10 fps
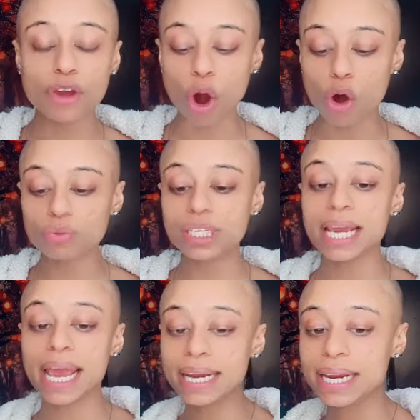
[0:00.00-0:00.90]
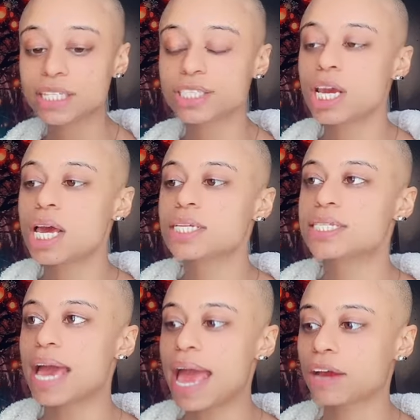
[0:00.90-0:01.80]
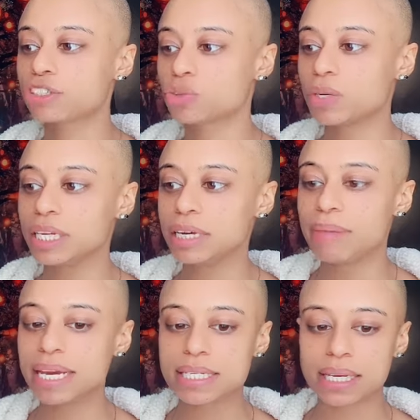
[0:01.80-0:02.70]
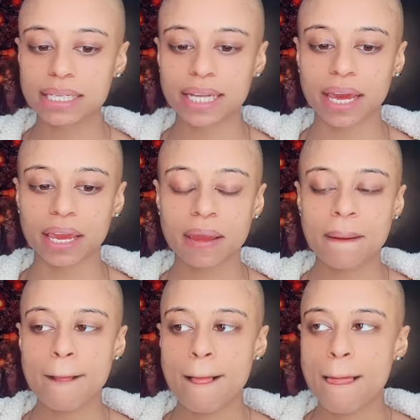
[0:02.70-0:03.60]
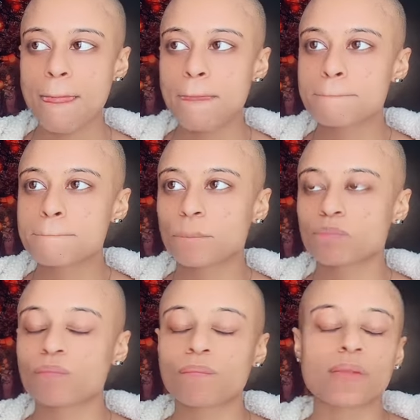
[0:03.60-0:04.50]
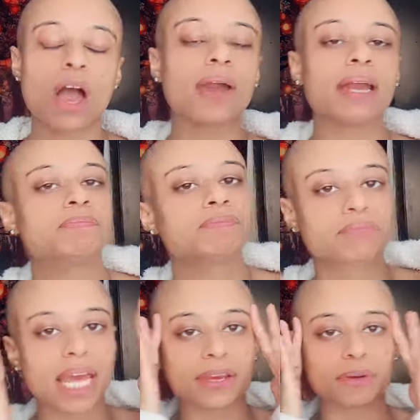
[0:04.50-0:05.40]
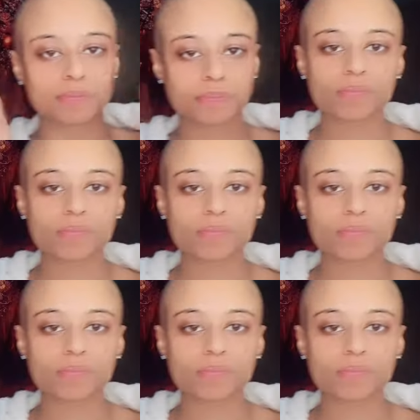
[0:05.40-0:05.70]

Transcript: They're only in it to actually basically like, okay, thank